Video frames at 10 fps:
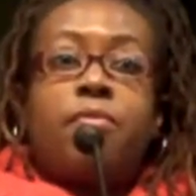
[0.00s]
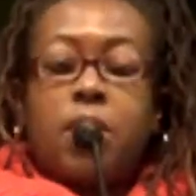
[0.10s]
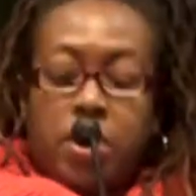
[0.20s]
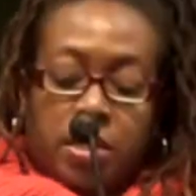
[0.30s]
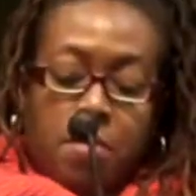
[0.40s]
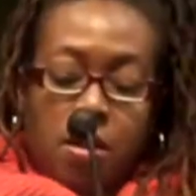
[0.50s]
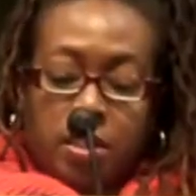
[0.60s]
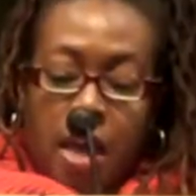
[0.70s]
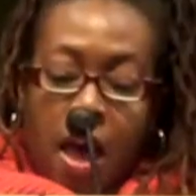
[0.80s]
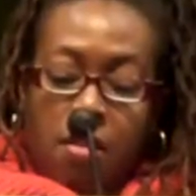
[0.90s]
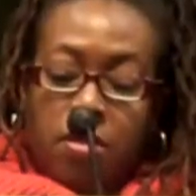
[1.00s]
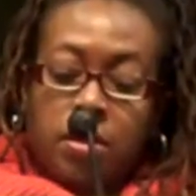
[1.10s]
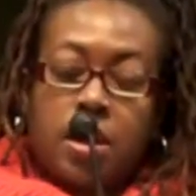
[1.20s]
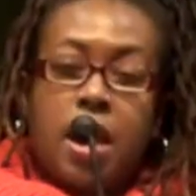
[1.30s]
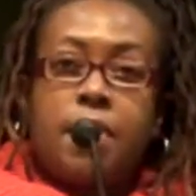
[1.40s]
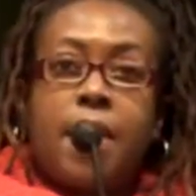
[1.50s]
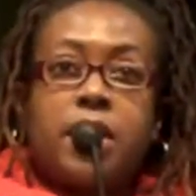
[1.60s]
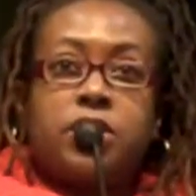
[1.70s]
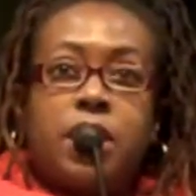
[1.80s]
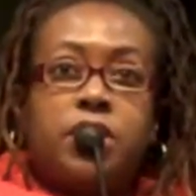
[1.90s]
very small town,
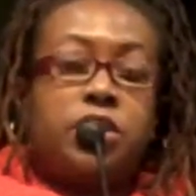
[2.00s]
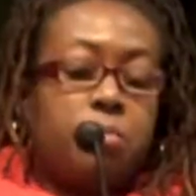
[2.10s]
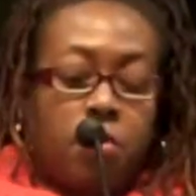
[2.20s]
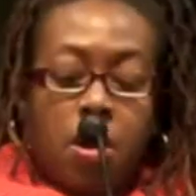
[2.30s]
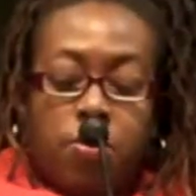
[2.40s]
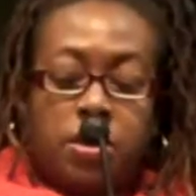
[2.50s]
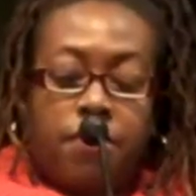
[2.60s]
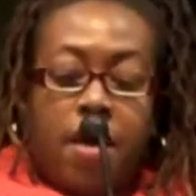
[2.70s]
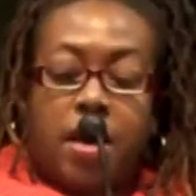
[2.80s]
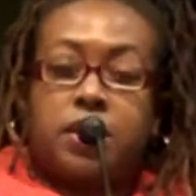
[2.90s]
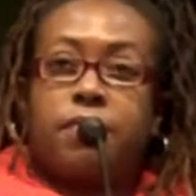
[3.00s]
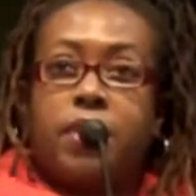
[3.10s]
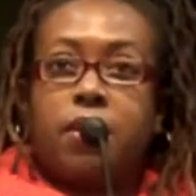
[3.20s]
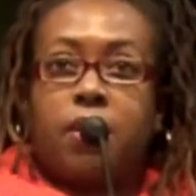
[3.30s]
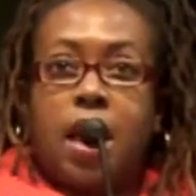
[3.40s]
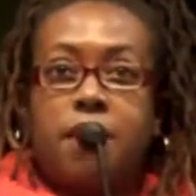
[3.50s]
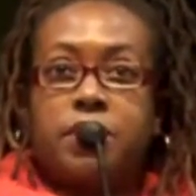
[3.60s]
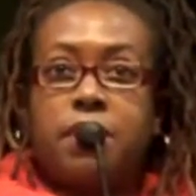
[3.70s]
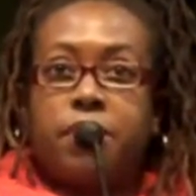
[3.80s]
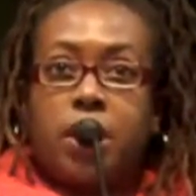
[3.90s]
and Jim Crow was a fact of their
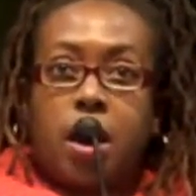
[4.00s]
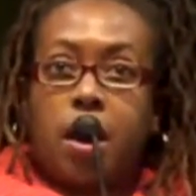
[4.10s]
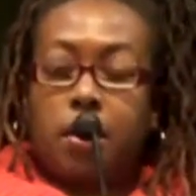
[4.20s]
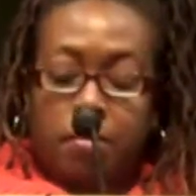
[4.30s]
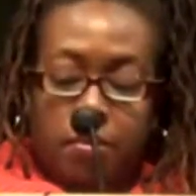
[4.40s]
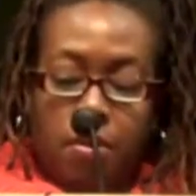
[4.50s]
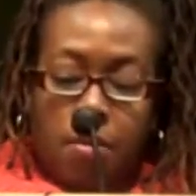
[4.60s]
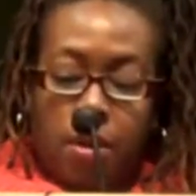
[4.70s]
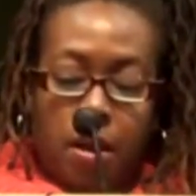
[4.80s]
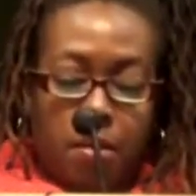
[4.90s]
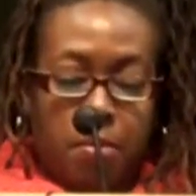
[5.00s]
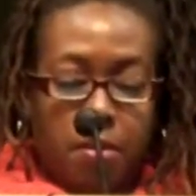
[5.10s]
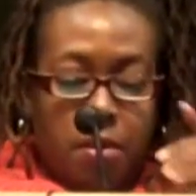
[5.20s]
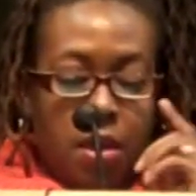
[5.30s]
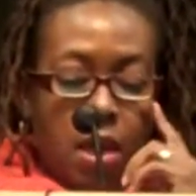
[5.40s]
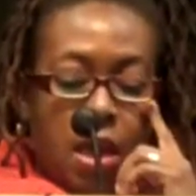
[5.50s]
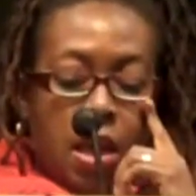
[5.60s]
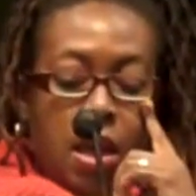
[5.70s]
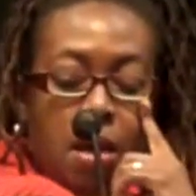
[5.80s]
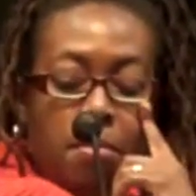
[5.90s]
lives every day growing up.
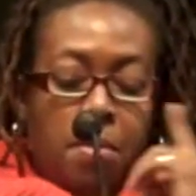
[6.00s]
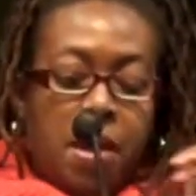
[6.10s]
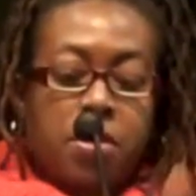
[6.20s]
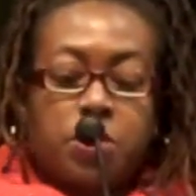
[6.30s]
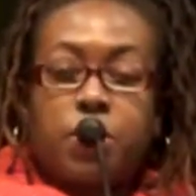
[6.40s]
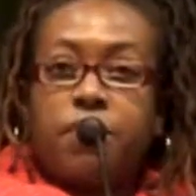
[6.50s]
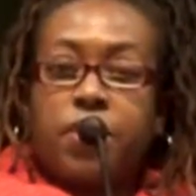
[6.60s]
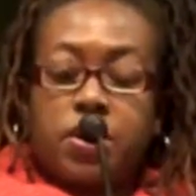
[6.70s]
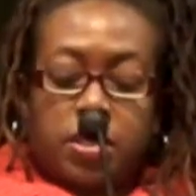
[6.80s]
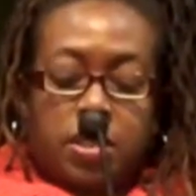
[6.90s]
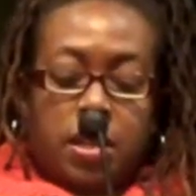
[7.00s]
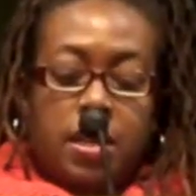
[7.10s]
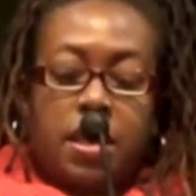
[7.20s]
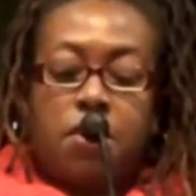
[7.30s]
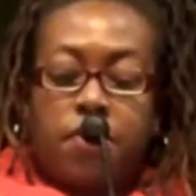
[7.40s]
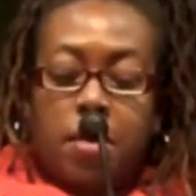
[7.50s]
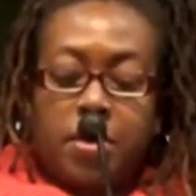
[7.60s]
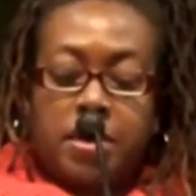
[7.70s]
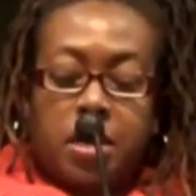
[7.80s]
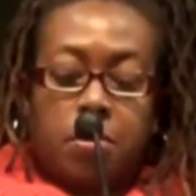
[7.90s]
My parents were the first in their
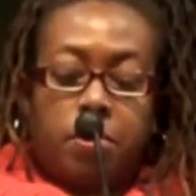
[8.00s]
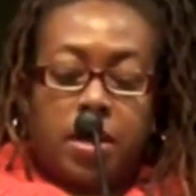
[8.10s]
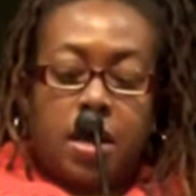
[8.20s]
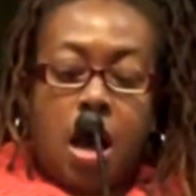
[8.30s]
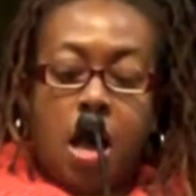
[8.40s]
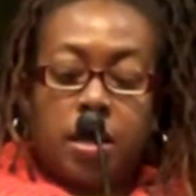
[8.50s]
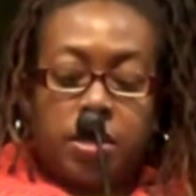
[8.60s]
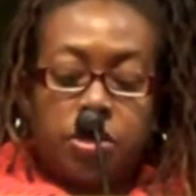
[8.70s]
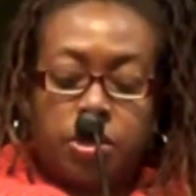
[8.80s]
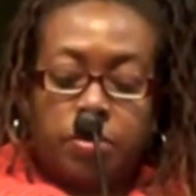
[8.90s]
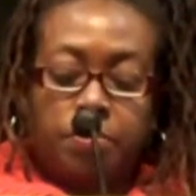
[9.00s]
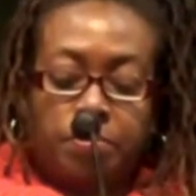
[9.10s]
families to complete college.